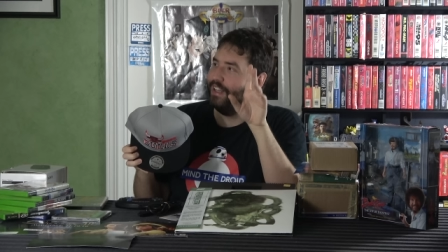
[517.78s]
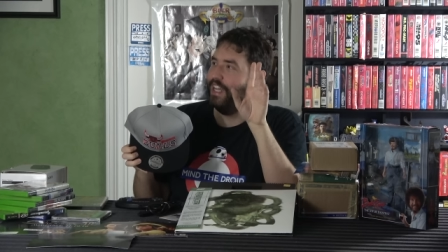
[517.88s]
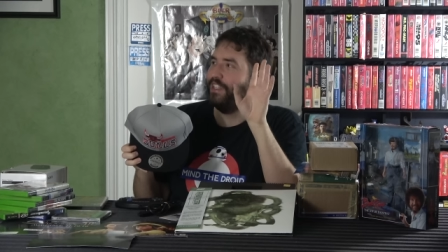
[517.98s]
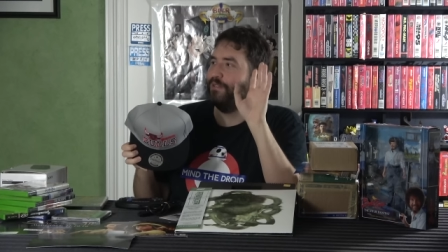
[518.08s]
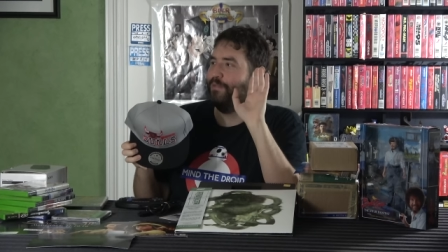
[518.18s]

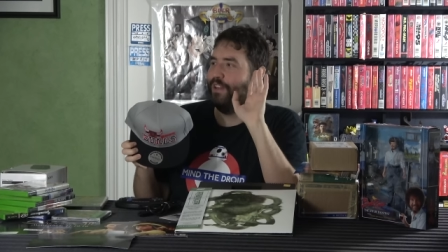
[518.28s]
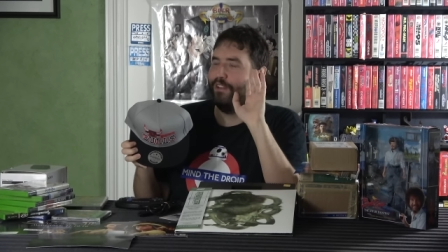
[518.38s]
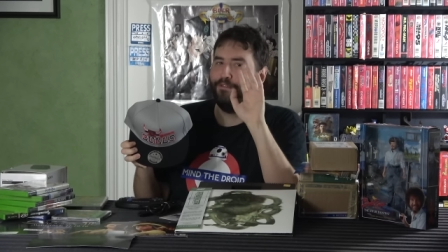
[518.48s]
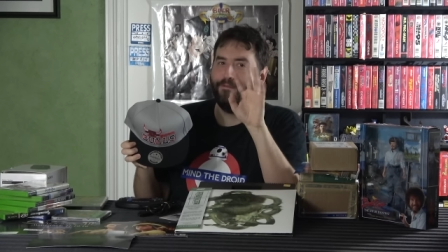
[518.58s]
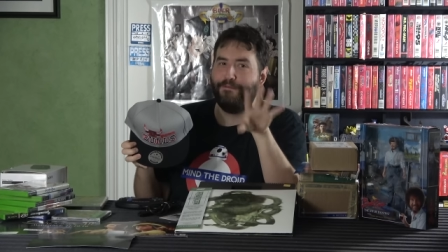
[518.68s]
Like just one of
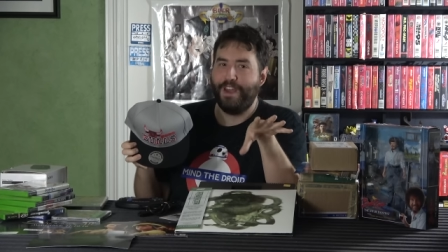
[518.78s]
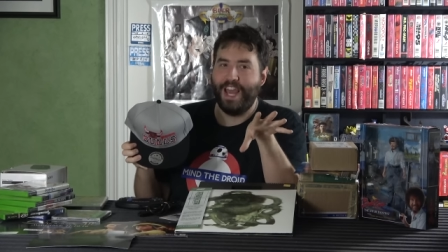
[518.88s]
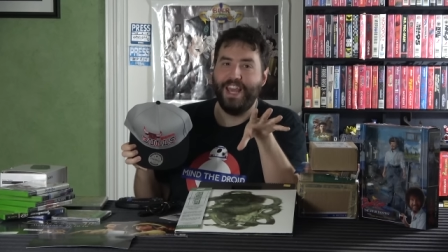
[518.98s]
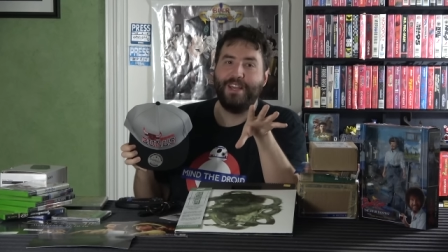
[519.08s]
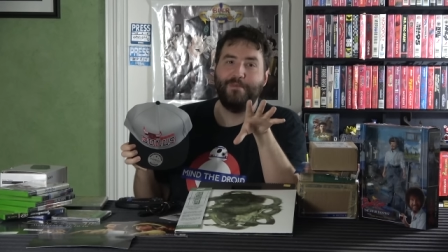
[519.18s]
those
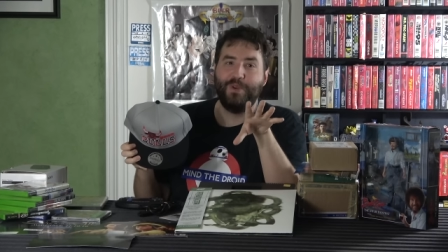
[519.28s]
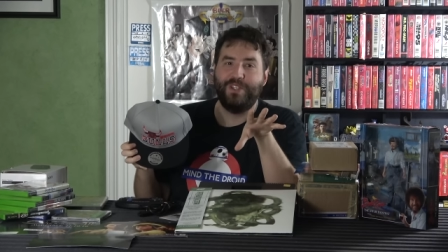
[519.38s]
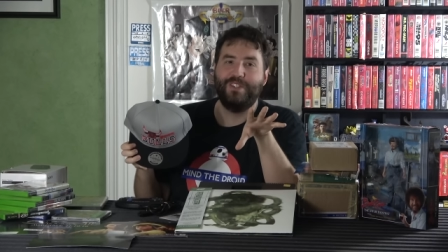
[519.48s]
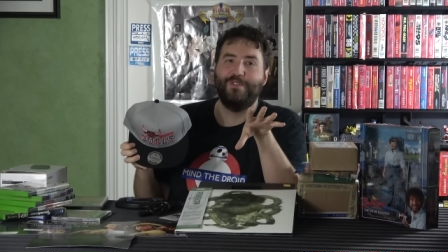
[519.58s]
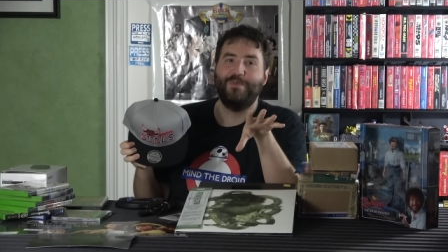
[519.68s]
fake
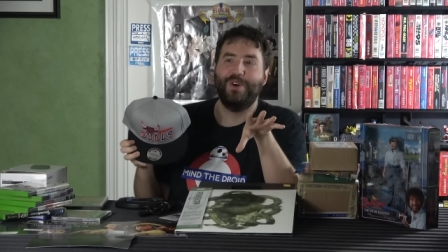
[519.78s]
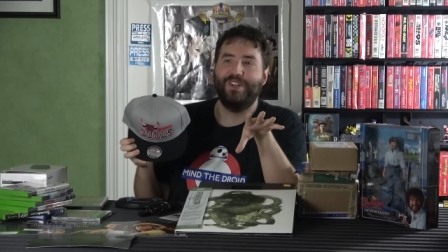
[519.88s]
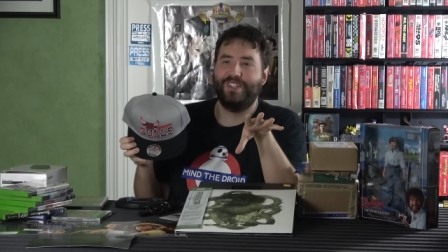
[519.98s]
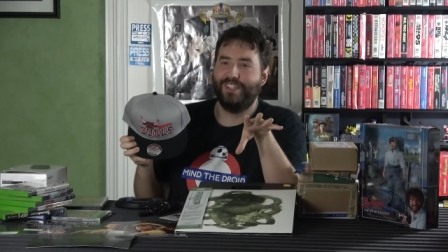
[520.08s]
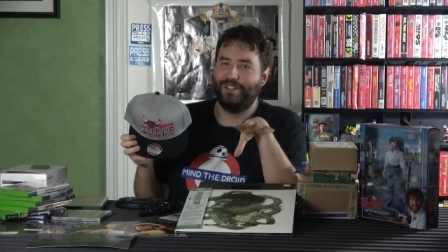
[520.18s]
pieces of
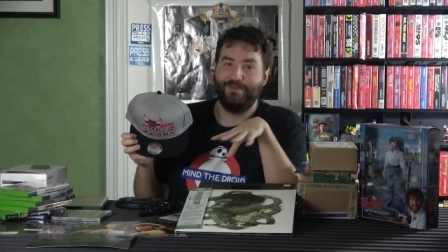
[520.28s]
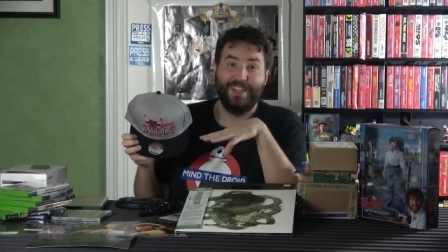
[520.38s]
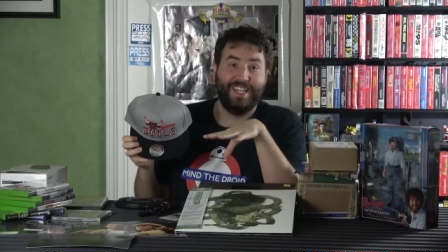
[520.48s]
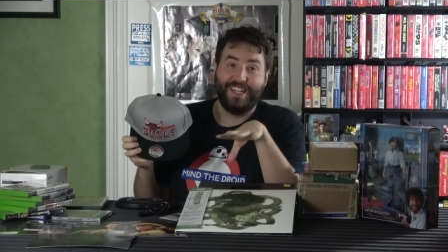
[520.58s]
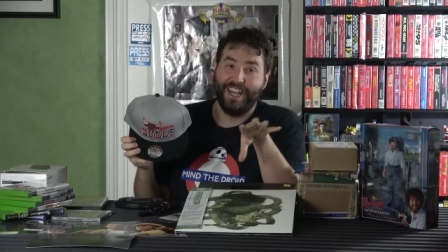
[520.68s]
merch that's just
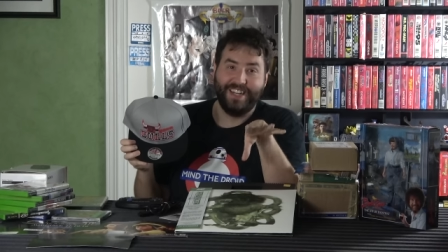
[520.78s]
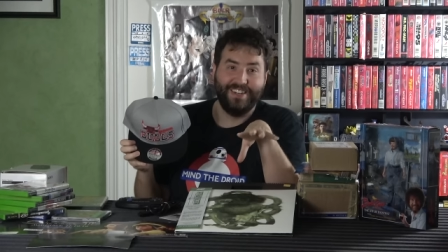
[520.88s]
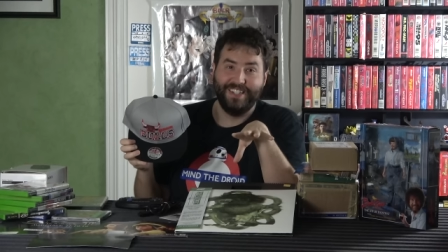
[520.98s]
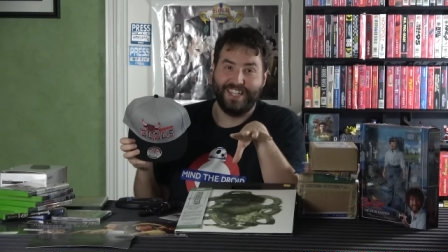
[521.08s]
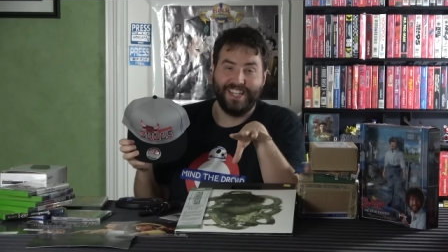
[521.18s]
meant to get
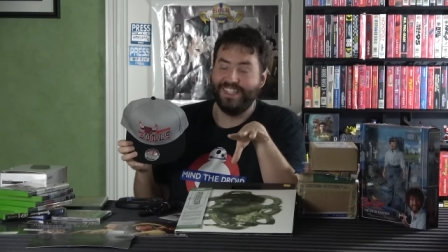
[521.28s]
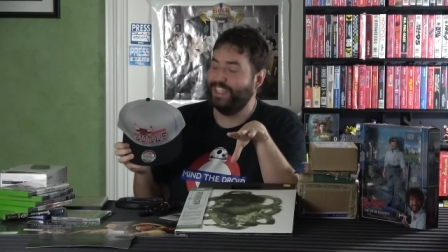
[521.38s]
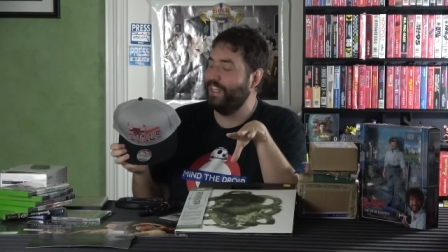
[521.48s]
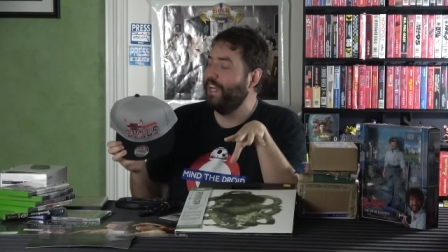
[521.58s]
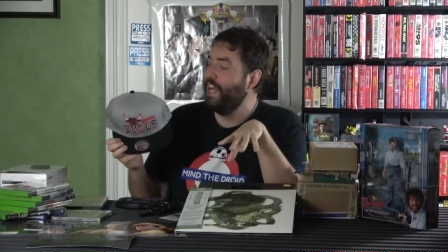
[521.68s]
your
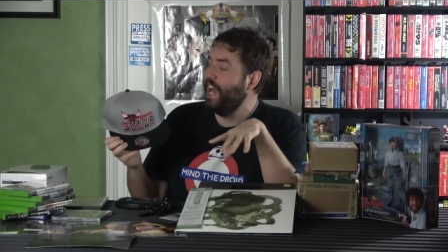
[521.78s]
attention.